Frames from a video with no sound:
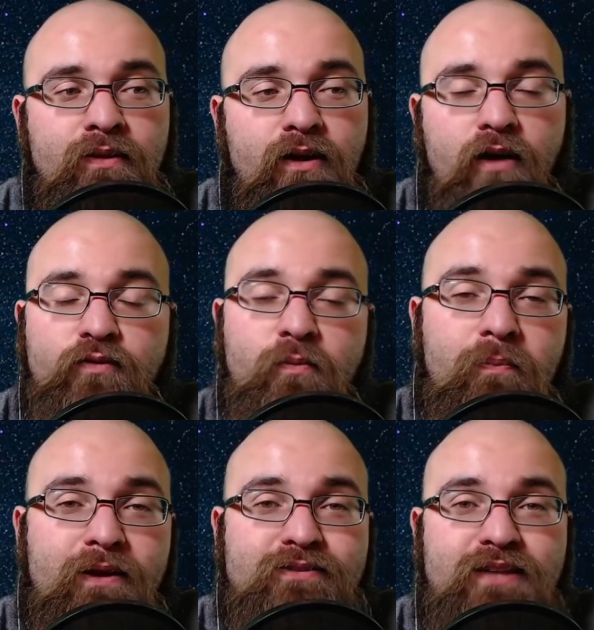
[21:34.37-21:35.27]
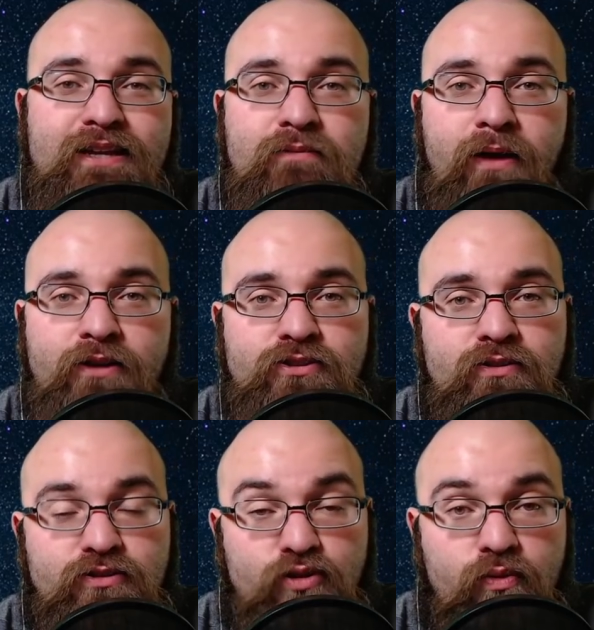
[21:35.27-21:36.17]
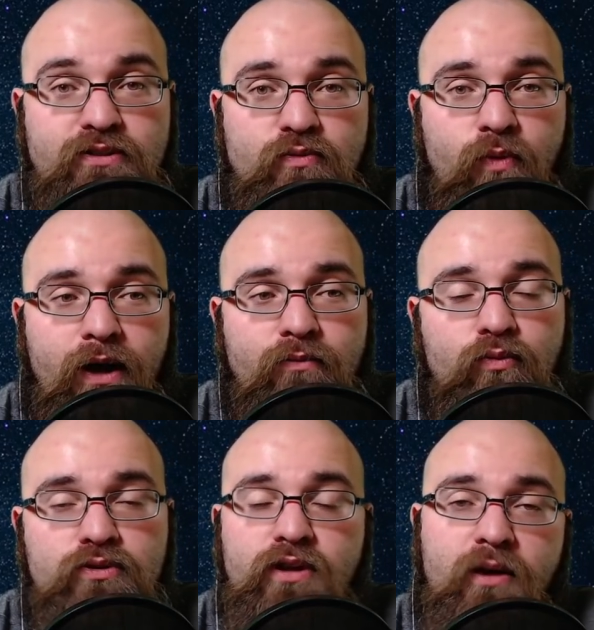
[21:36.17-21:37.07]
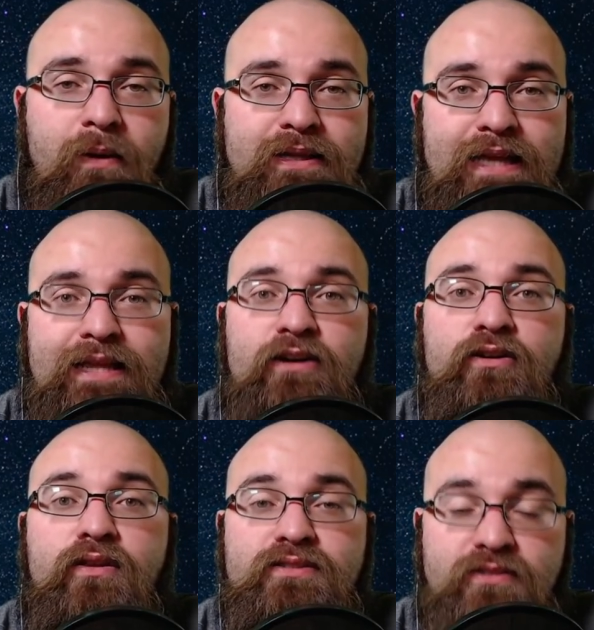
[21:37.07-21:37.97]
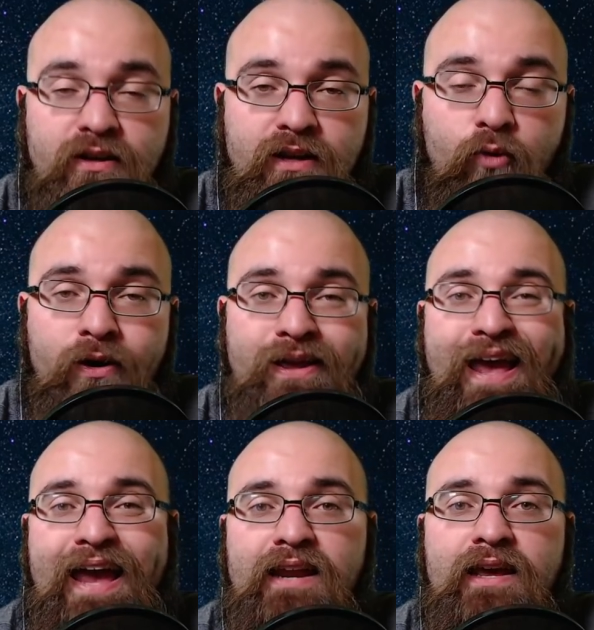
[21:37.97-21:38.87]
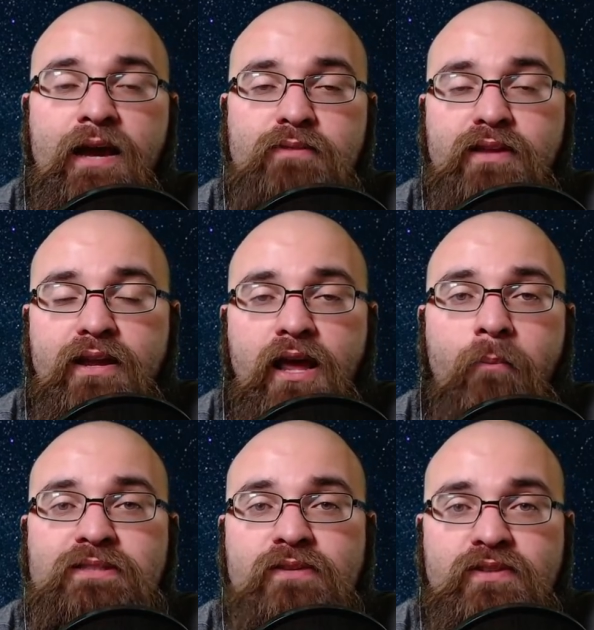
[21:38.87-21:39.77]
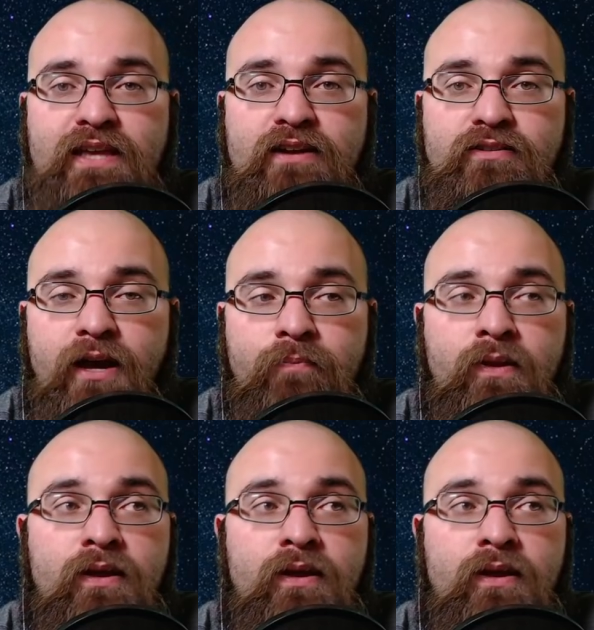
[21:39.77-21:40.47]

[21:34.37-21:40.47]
Of the players I didn't mention, there's a reason why. We'll talk about that later. Sunday morning, 8 a.m. to 10 a.m. Pacific Standard Time.